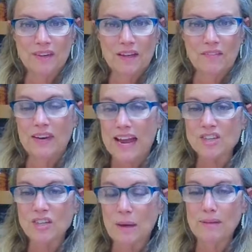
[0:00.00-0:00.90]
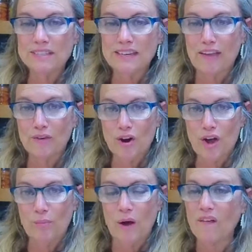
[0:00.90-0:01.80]
that actually let me stay in their
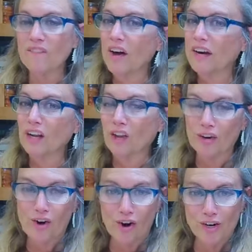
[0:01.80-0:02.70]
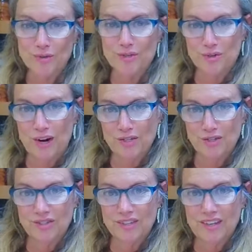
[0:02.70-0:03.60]
home? Now, I've gotten in a lot of cars with
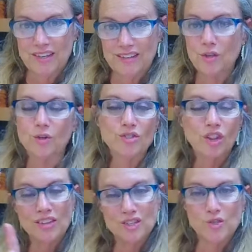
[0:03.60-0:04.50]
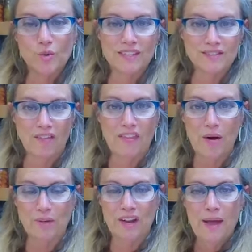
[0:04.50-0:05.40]
strangers. So there's lots of choices on
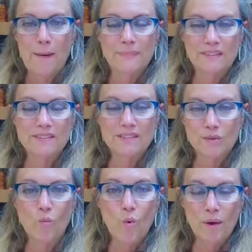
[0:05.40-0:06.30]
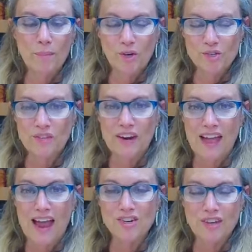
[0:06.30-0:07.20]
that one, but this is the one person
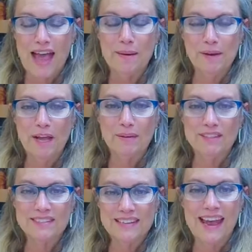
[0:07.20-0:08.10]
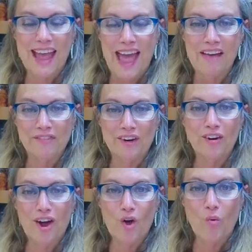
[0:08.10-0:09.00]
that actually had me come and stay at
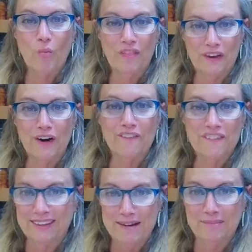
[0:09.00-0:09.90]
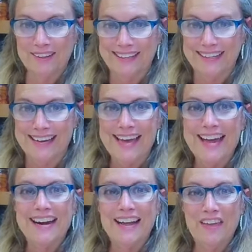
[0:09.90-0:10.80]
their home with their family,
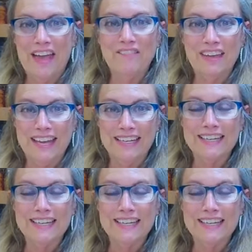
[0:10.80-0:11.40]
and they have ended